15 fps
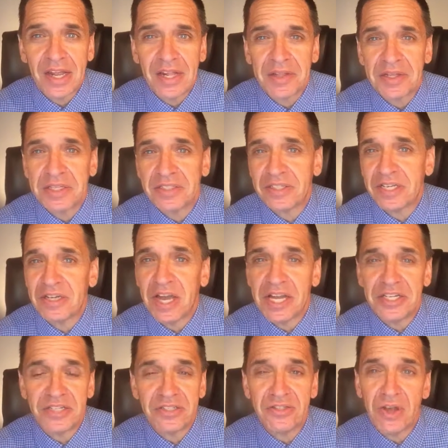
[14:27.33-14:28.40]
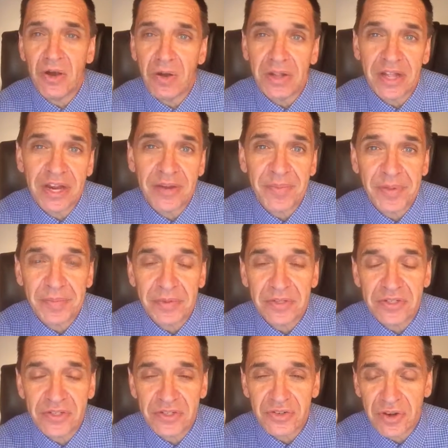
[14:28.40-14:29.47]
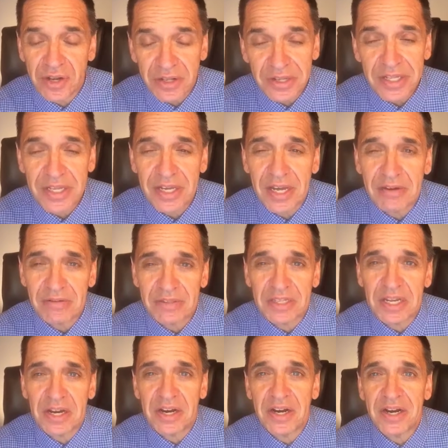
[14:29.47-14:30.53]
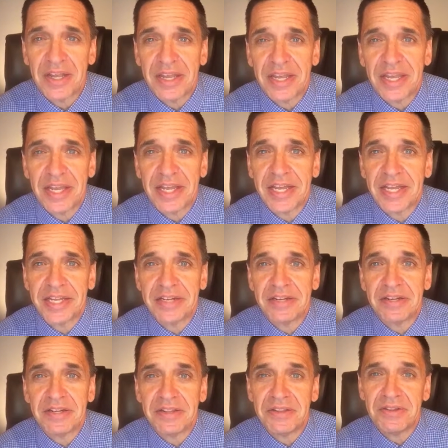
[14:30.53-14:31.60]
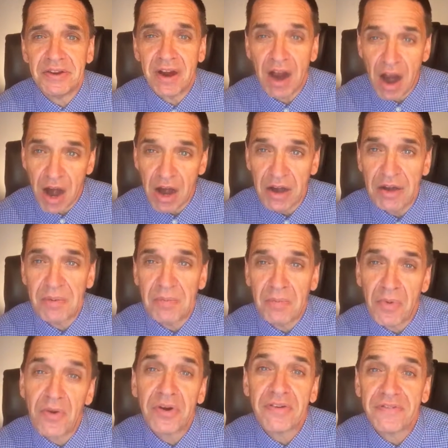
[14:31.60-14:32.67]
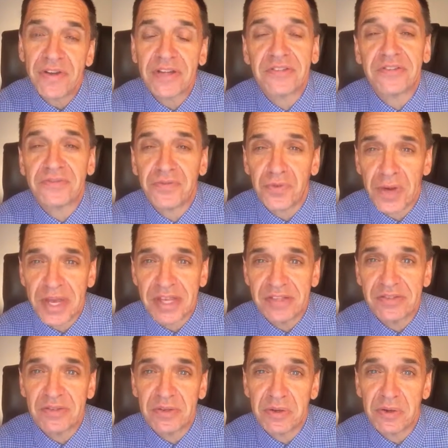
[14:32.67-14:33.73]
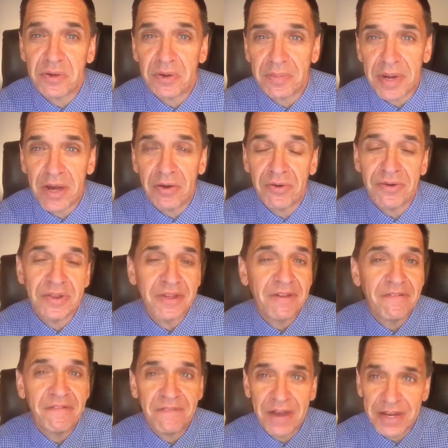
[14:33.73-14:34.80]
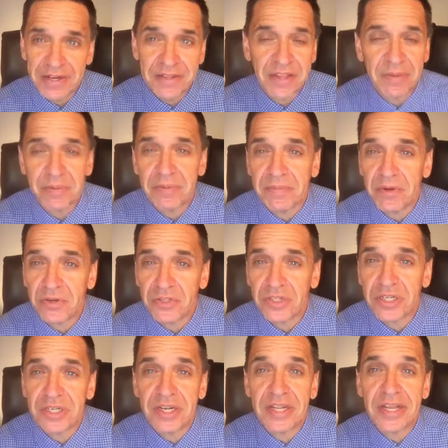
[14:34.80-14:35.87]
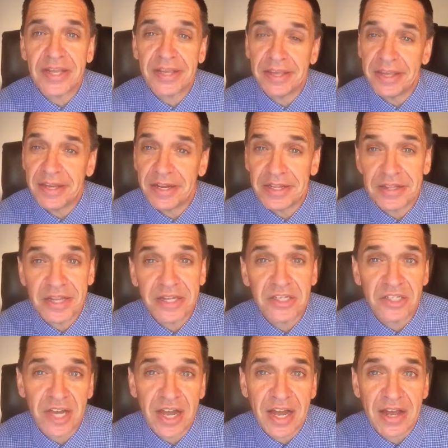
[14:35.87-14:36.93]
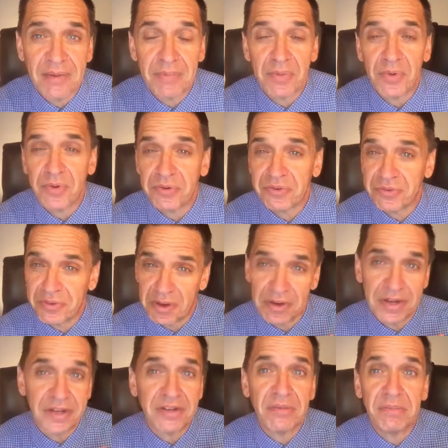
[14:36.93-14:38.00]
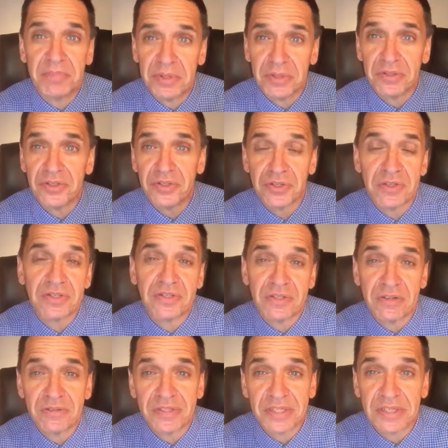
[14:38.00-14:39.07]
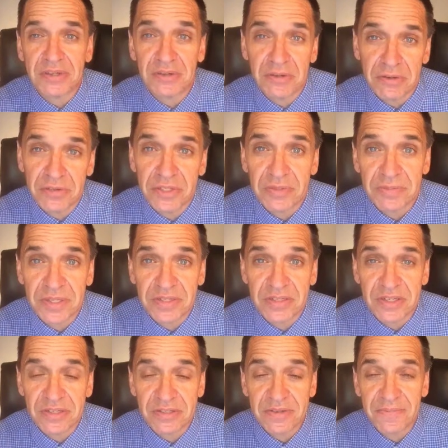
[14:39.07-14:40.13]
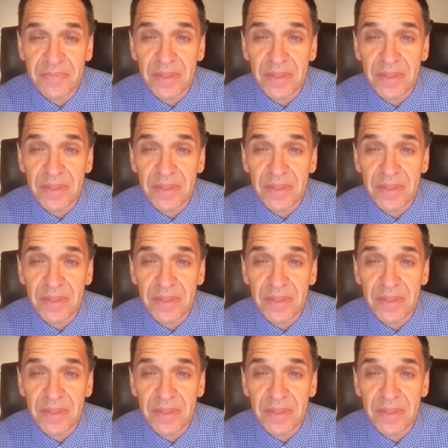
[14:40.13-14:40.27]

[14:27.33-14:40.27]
because I just know a lot of people are struggling out there, and there are more effective ways to go about finding that promotion and getting that job or starting to build your consulting or coaching business.